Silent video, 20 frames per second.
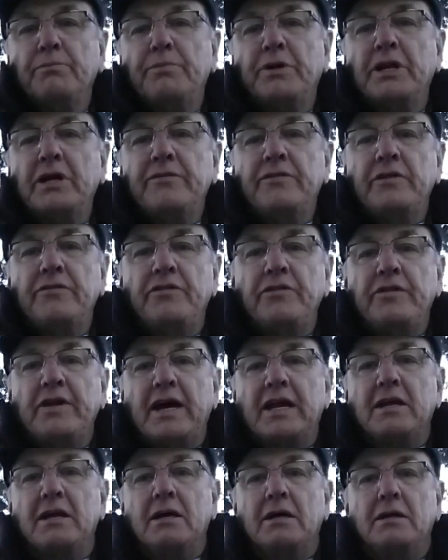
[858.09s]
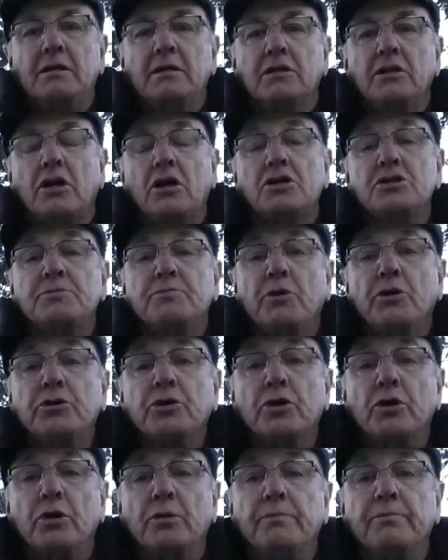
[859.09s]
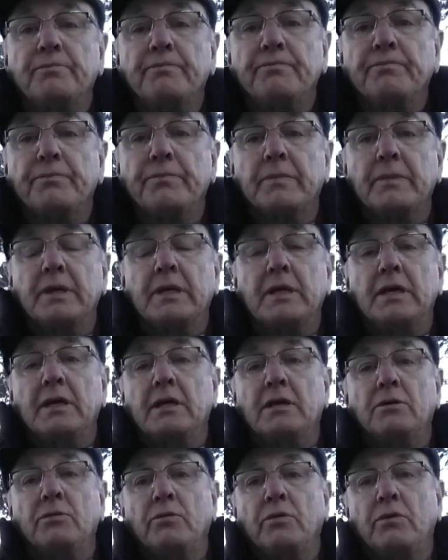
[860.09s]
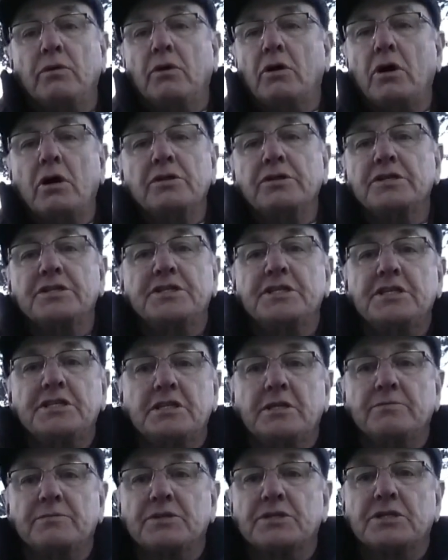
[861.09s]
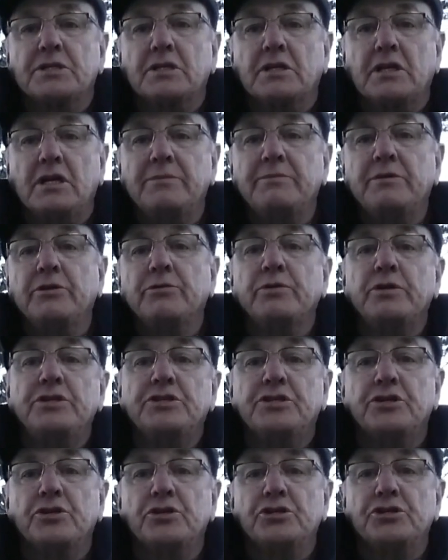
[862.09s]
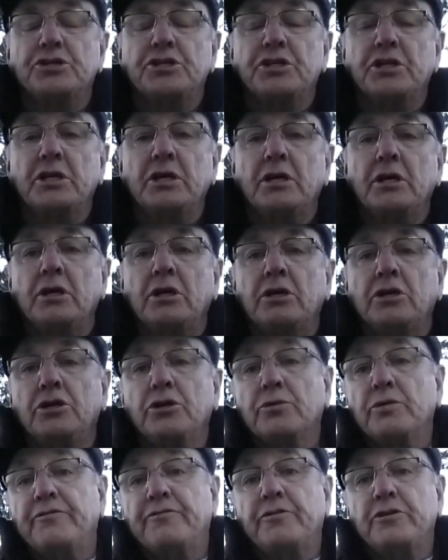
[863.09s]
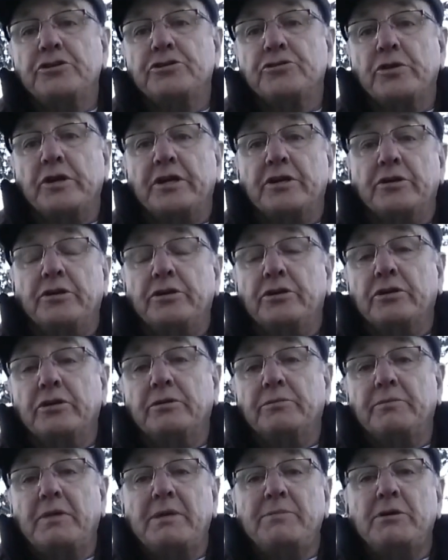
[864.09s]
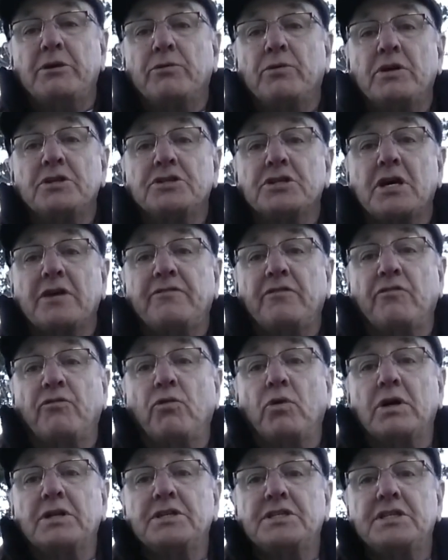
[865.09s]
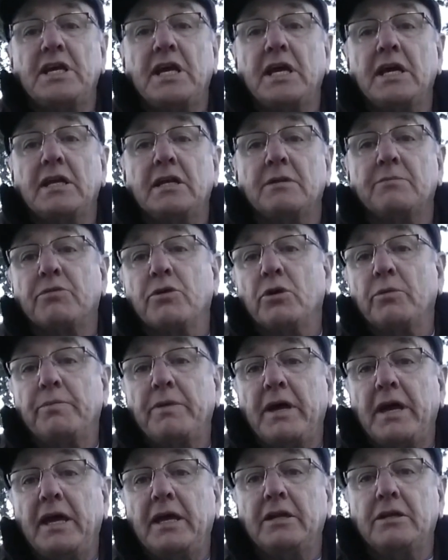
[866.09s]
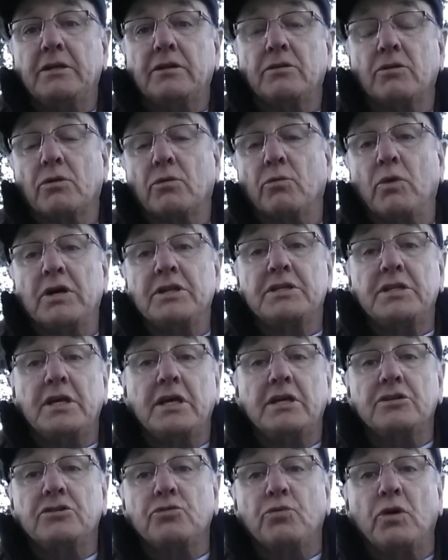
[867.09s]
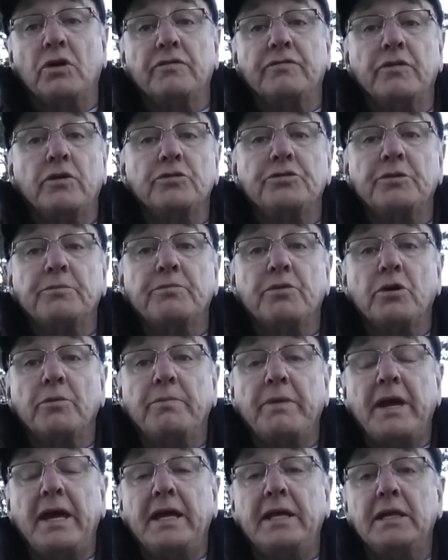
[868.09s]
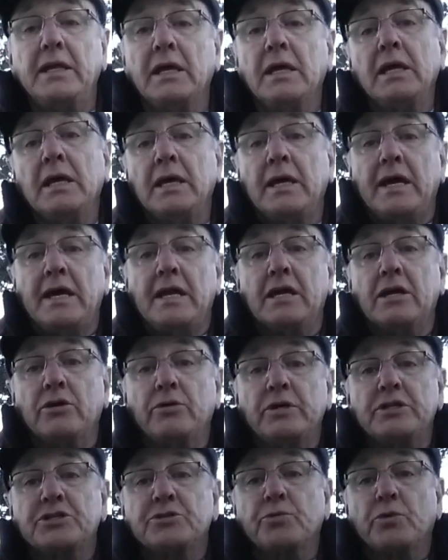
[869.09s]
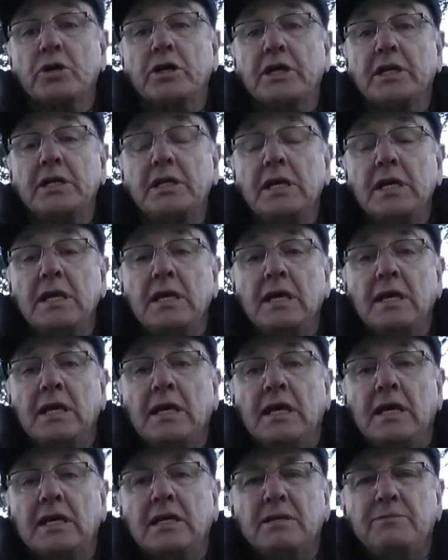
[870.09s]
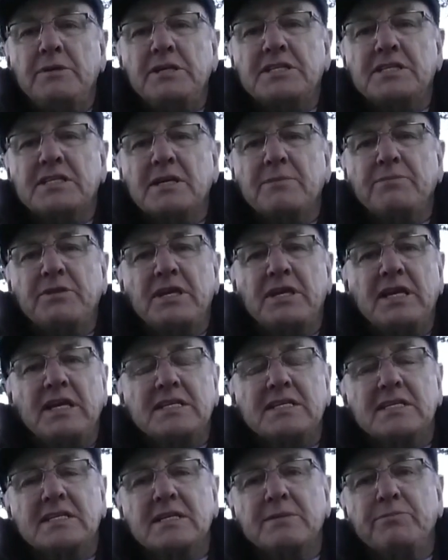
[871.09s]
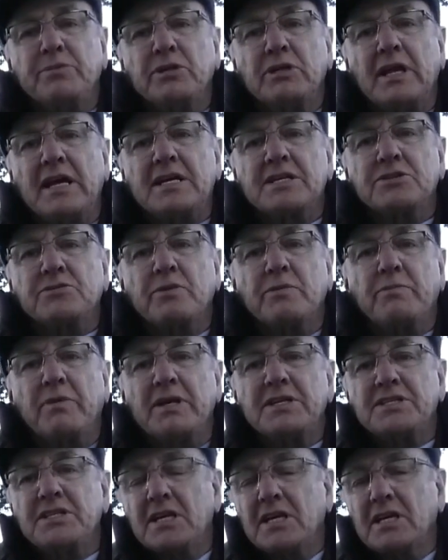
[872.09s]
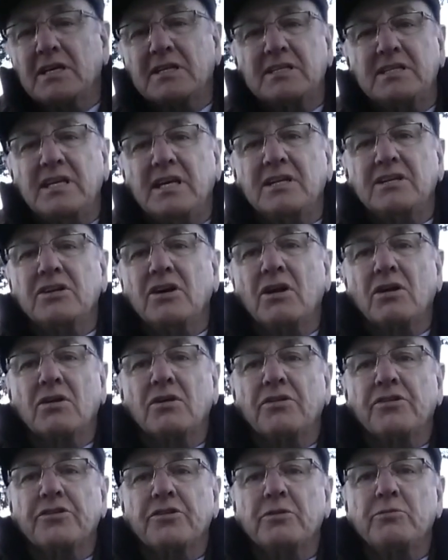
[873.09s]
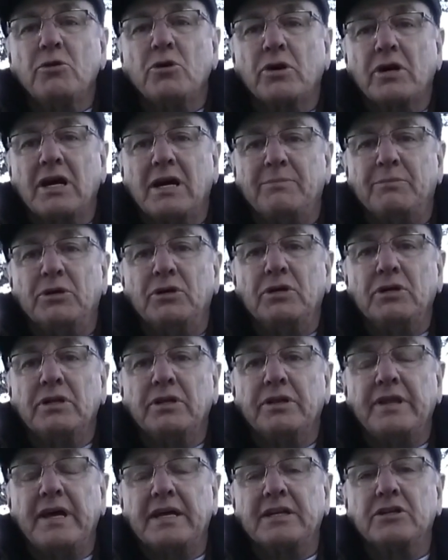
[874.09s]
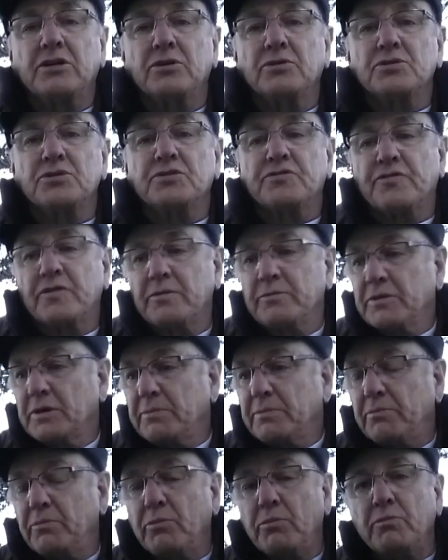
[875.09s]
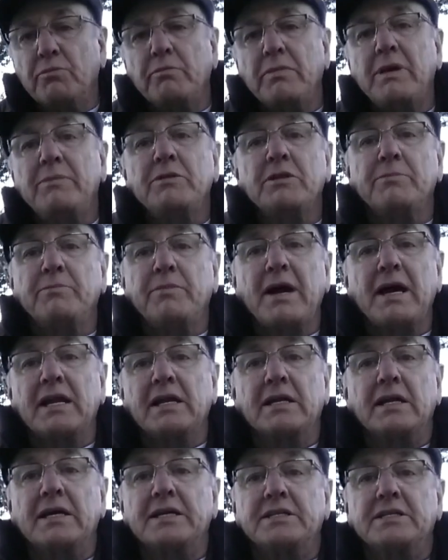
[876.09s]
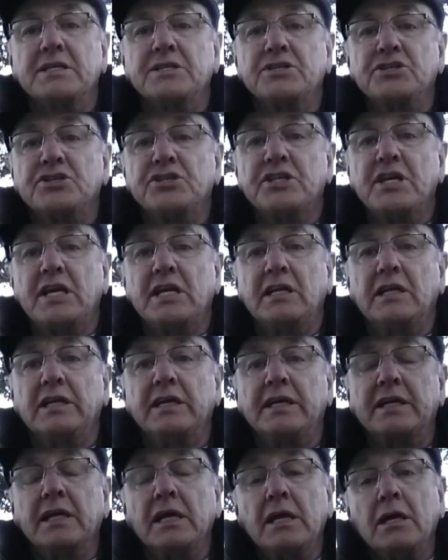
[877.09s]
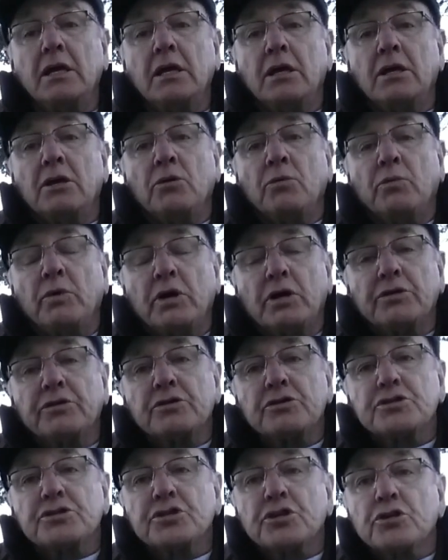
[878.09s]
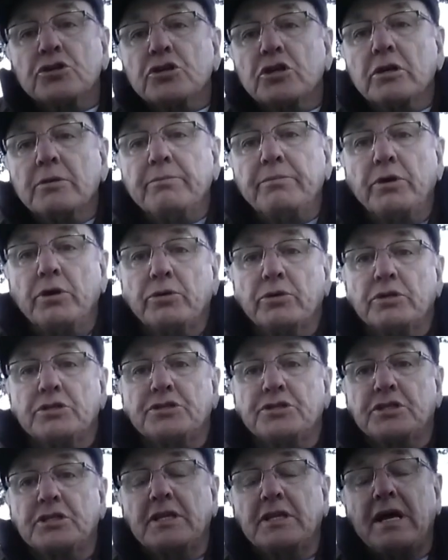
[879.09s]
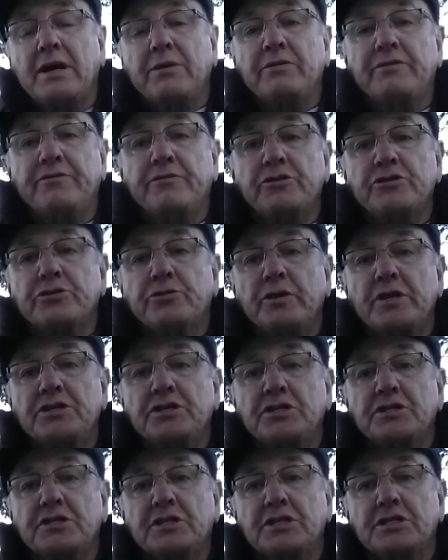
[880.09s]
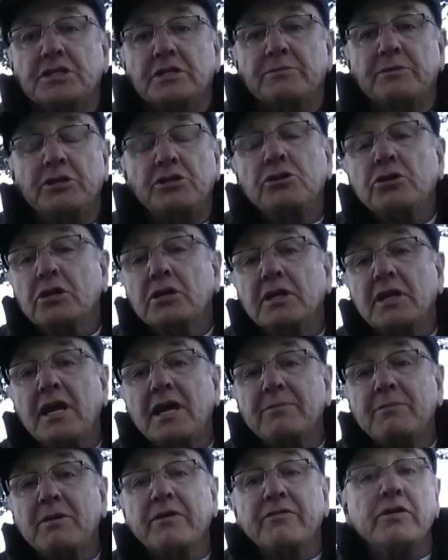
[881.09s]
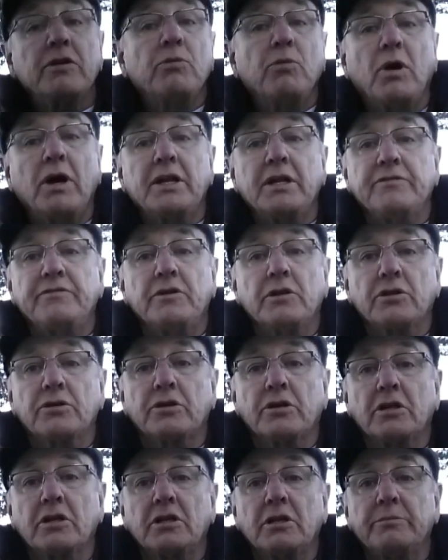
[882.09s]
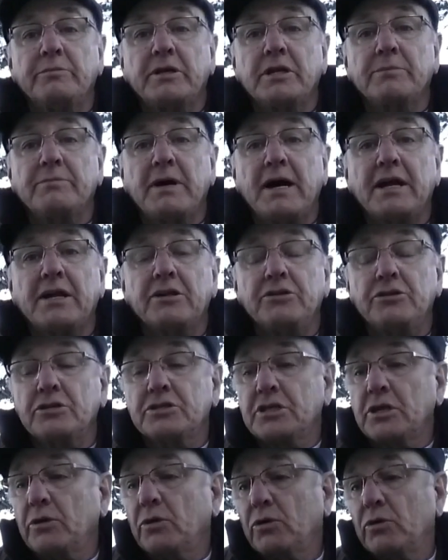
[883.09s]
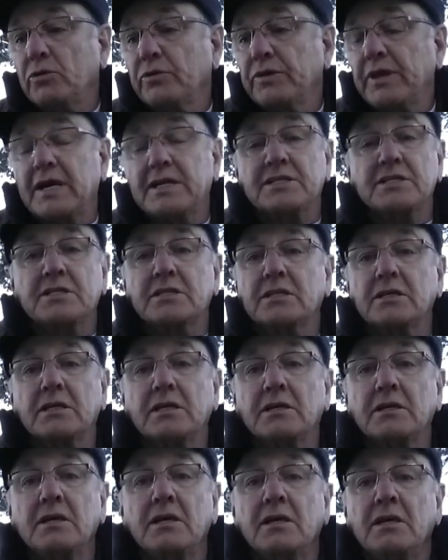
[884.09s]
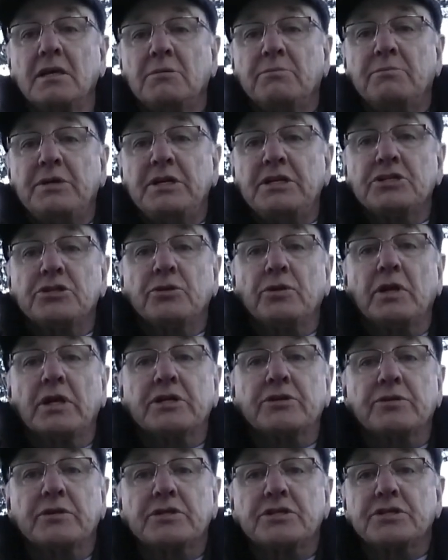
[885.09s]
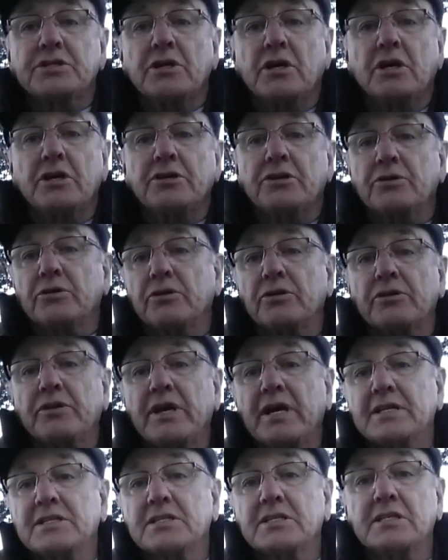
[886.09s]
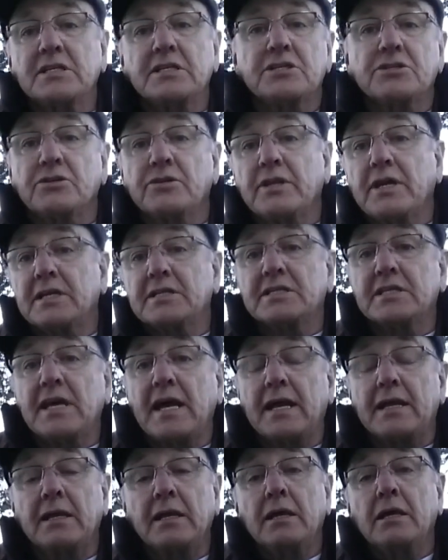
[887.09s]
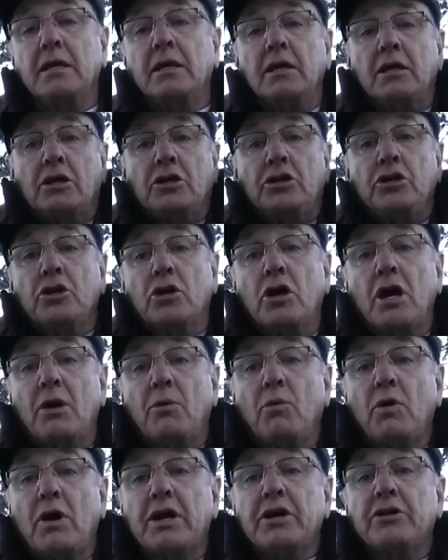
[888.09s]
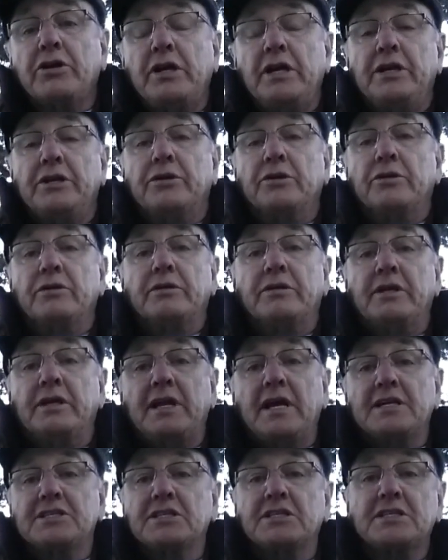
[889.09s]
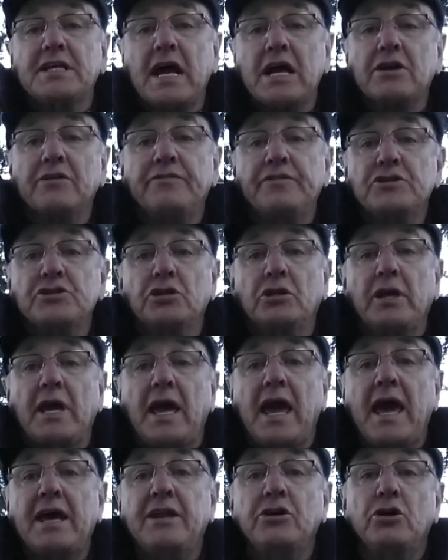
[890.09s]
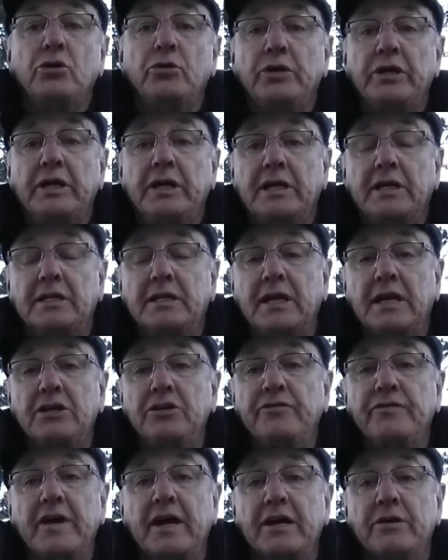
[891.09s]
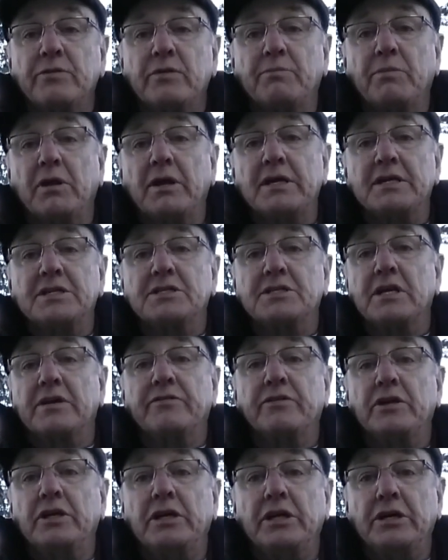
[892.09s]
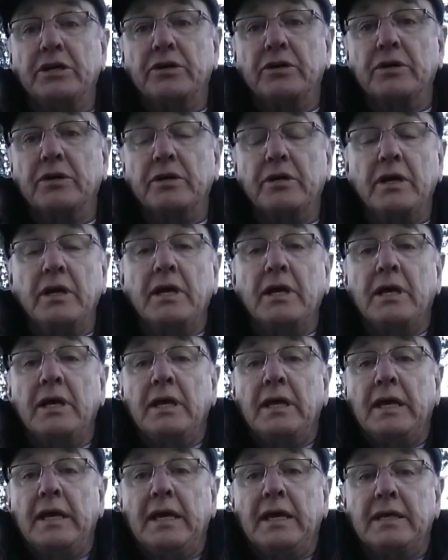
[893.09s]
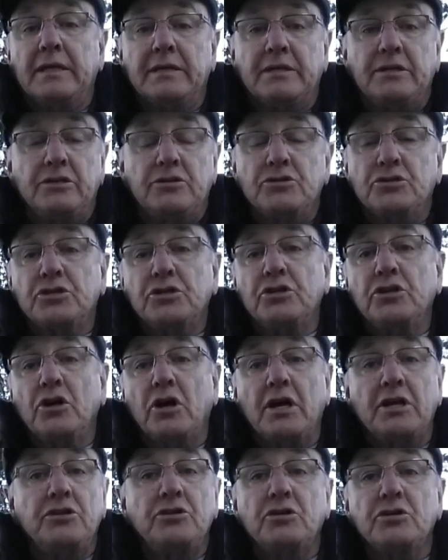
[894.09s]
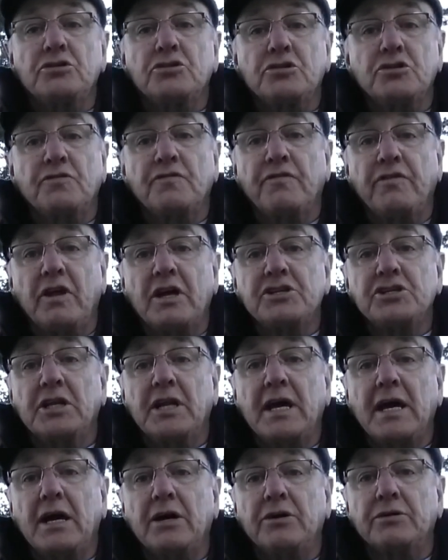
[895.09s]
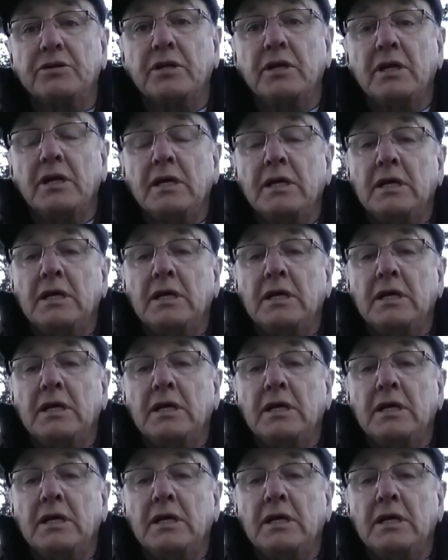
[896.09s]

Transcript: But even if you've got a large motorhome, all the systems can be researched. Your refrigerator, you know, maybe it runs off of 110 in propane or 110 12 volt in propane and it quits working. It could be something as simple as replacing a $10 thermocouple that goes from maybe the pilot light doesn't stay lit. Well, there's certain components to that refrigeration system, and you could name every one if you learn a little bit about it. You can say, oh, that's the piezoelectric starter, or that's this, or that's that. Your hot water heater, it has a sacrificial anode in it that you've got to replace every year. And you should know, and should flush it out.